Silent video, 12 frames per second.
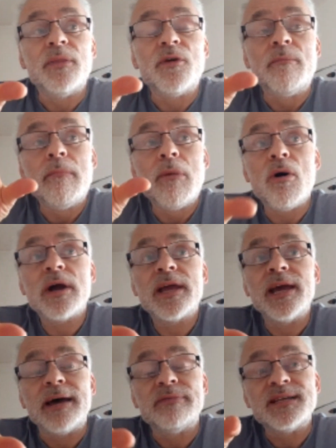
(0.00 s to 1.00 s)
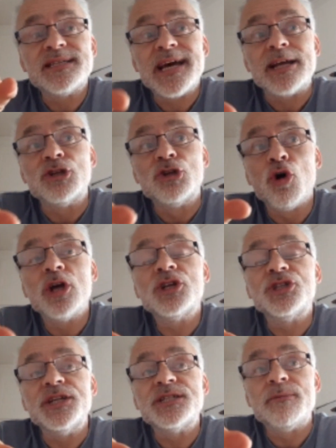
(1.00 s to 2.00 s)
market and the
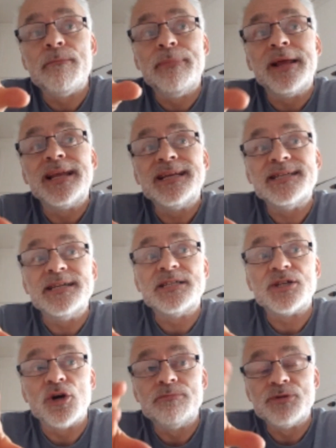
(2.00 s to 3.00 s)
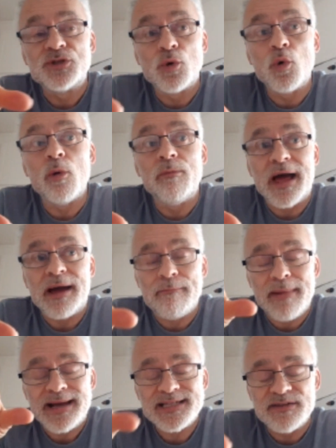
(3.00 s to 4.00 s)
technology's ability to absorb that
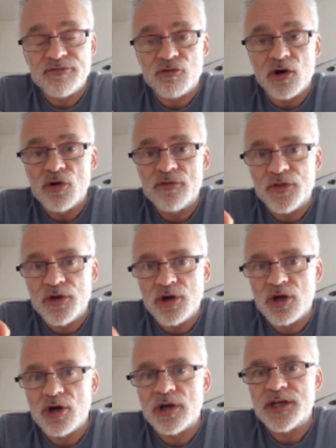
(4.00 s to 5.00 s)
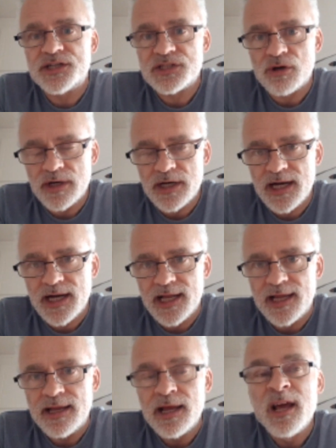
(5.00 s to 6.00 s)
massive growth that occurred
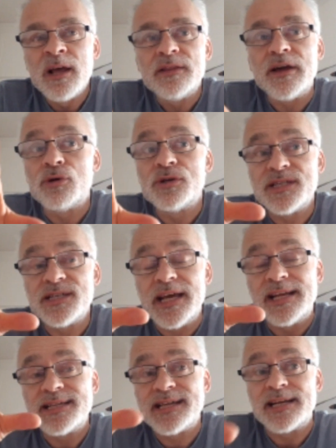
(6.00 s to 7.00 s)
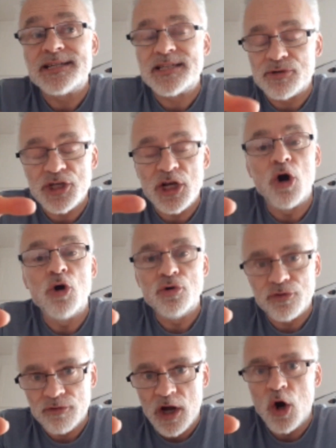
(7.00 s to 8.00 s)
historically, there was an
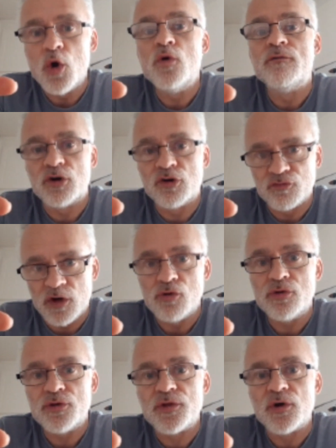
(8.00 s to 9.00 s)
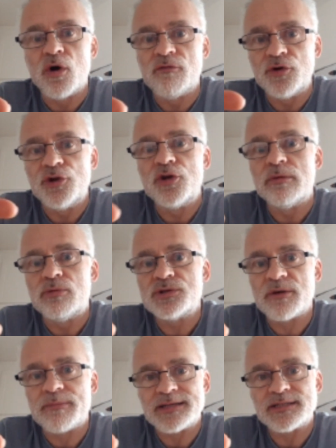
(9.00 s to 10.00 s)
overgrowth of renewables
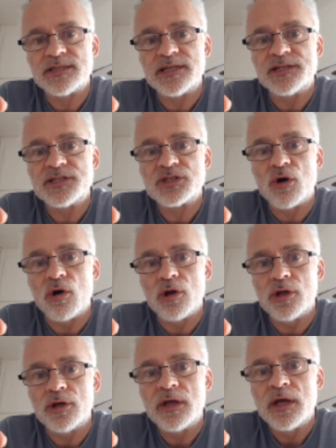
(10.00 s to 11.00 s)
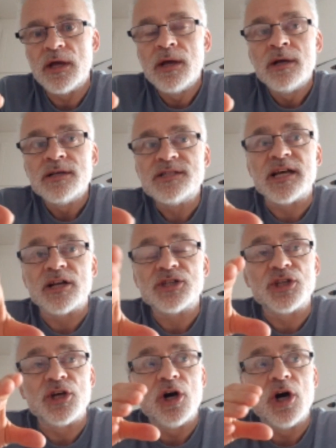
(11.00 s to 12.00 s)
capacity in Scotland,
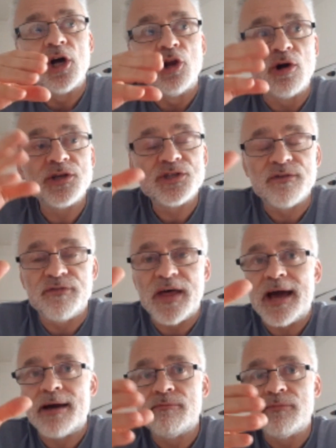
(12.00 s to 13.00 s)
such that a lot of that